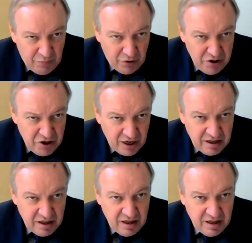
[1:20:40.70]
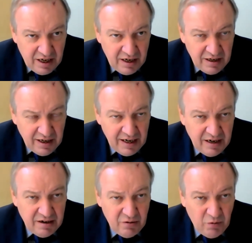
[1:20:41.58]
projects in
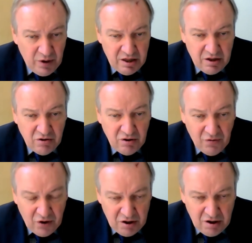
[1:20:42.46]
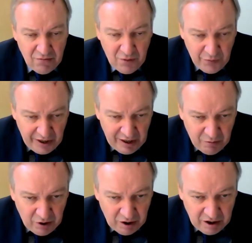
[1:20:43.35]
there with universities from the
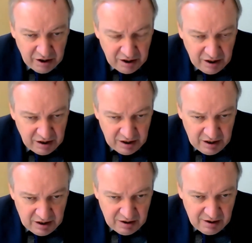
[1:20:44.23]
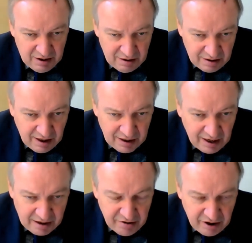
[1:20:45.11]
network that
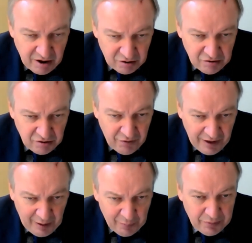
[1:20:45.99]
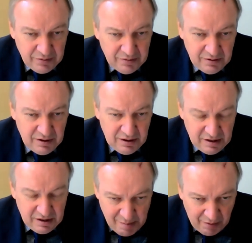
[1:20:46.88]
actually going to develop
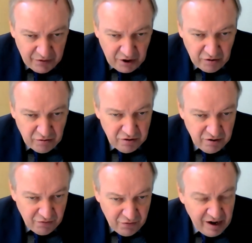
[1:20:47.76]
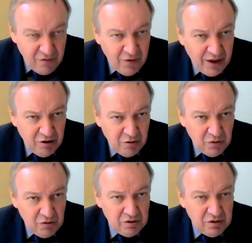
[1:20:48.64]
some of those very
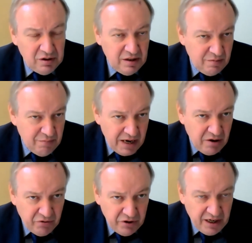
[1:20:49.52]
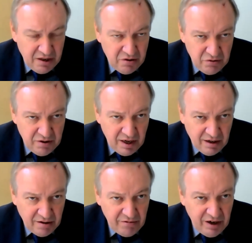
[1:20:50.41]
valuable micro credentials that
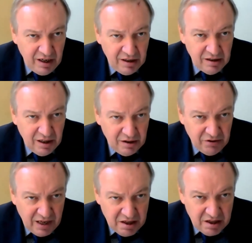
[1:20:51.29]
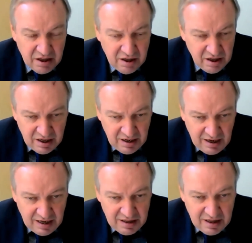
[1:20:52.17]
can really address,
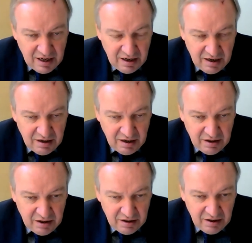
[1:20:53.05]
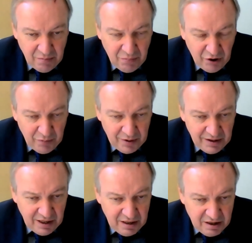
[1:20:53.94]
let's say, the employment
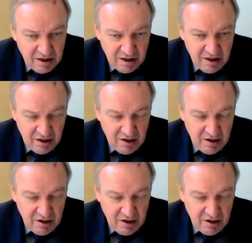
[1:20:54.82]
needs